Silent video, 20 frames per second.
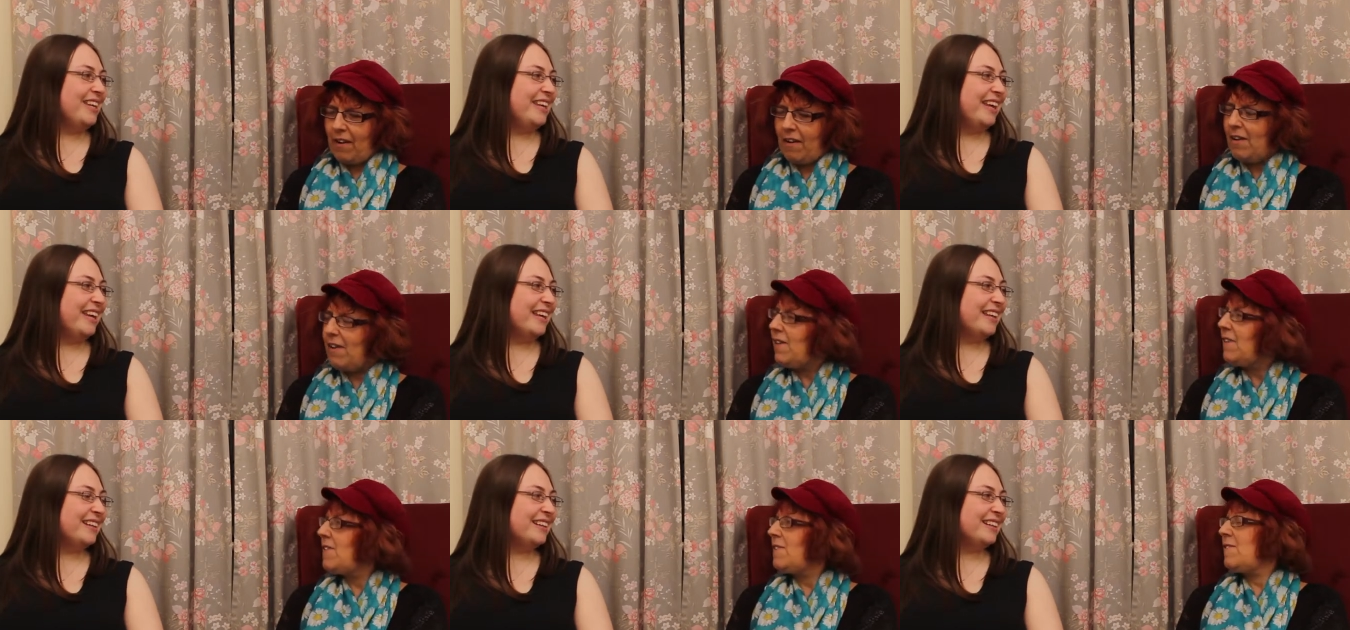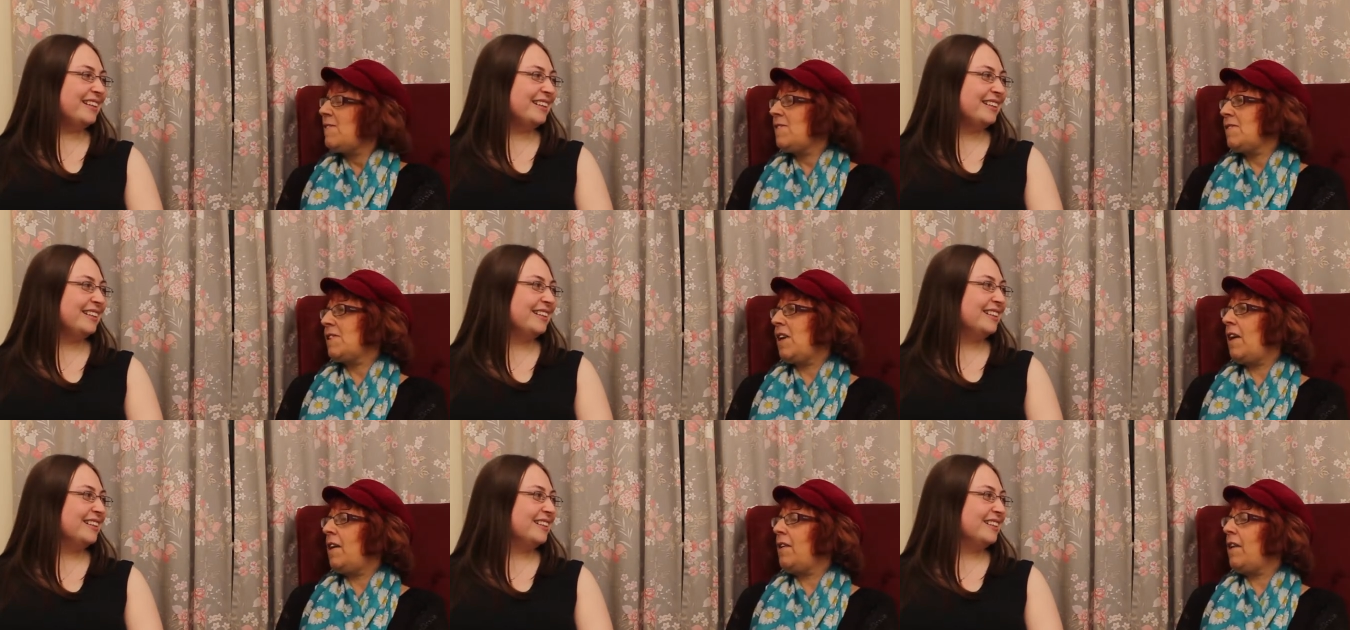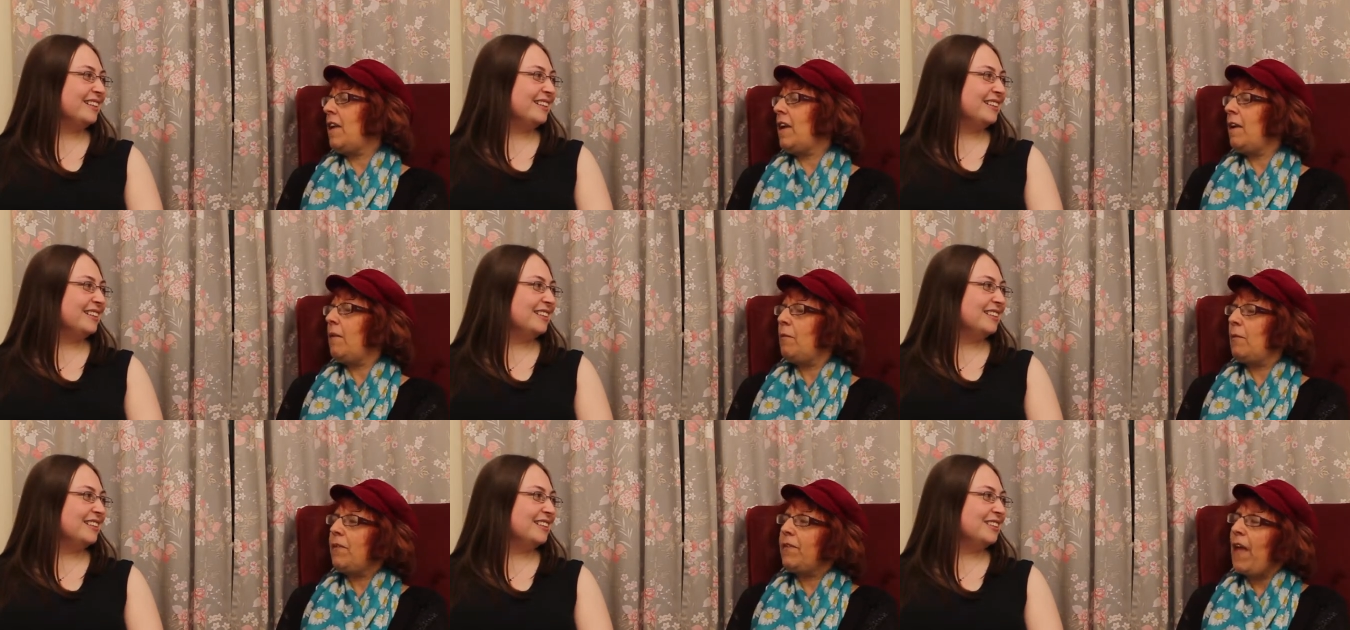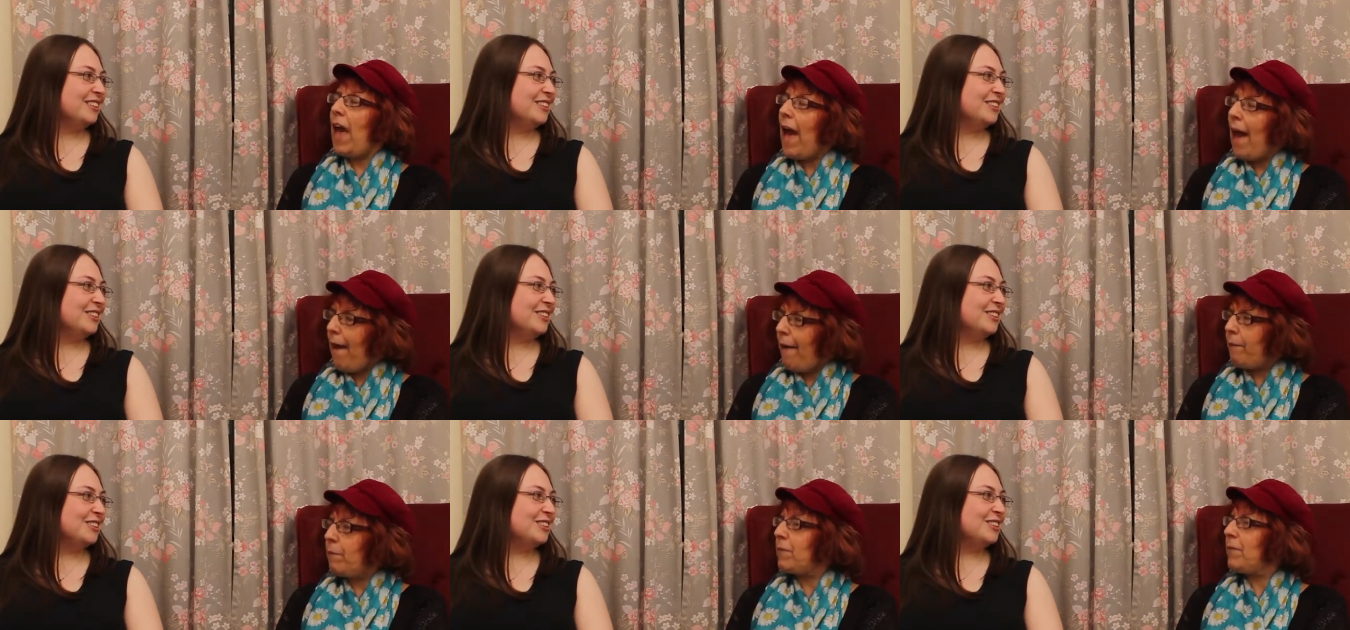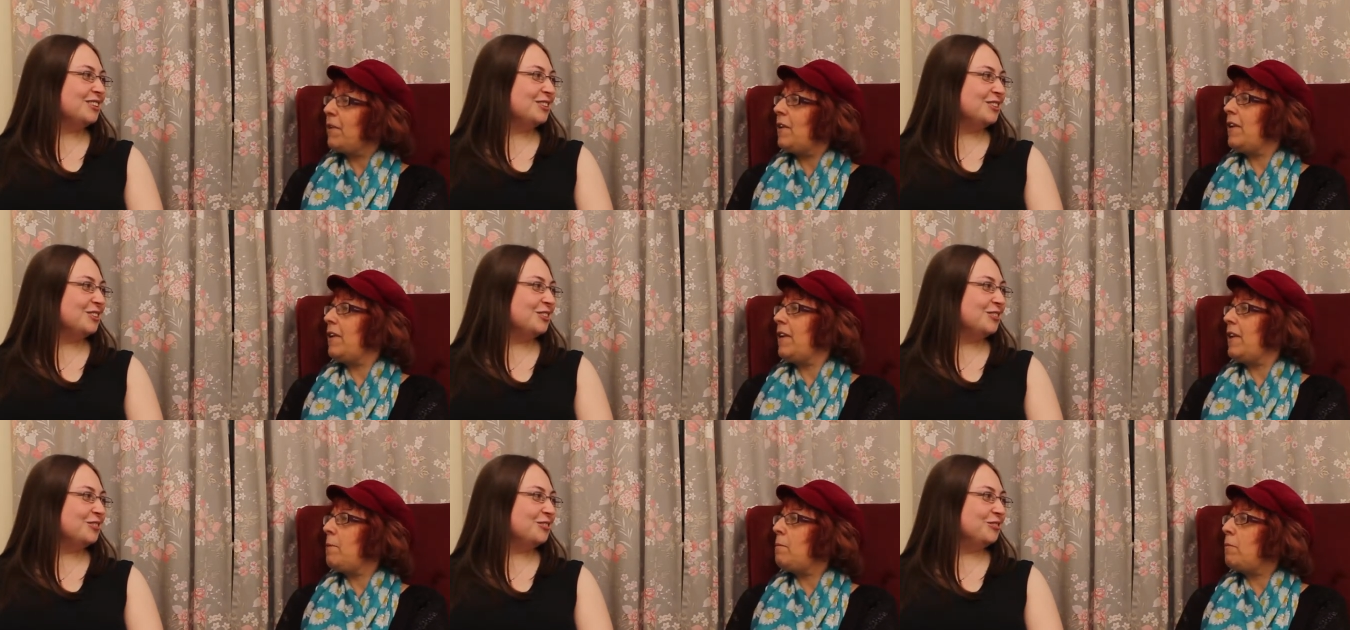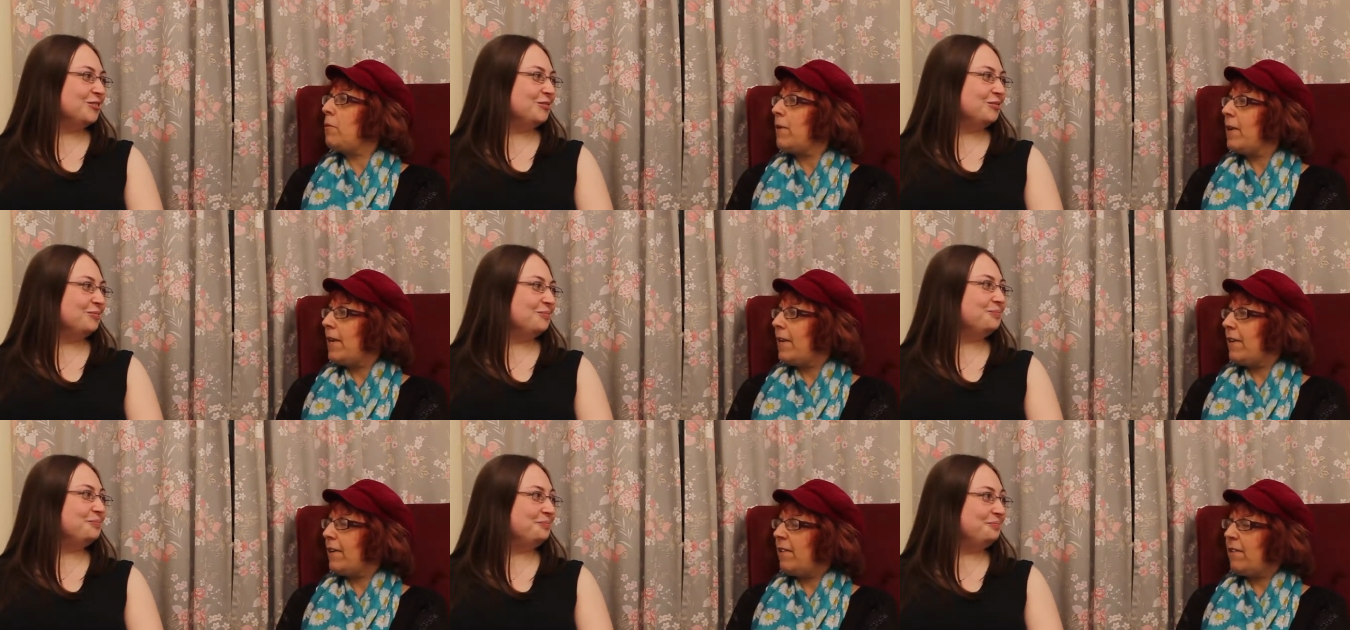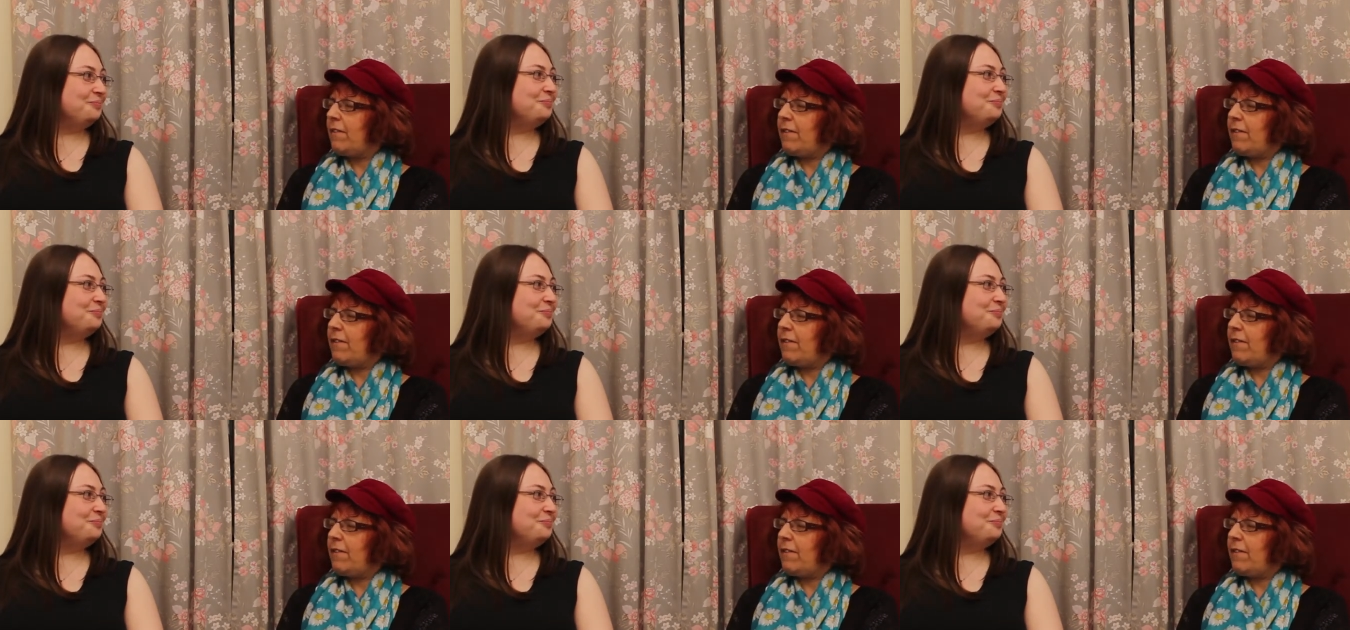Speaker 1: Yeah and it was absolutely brilliant.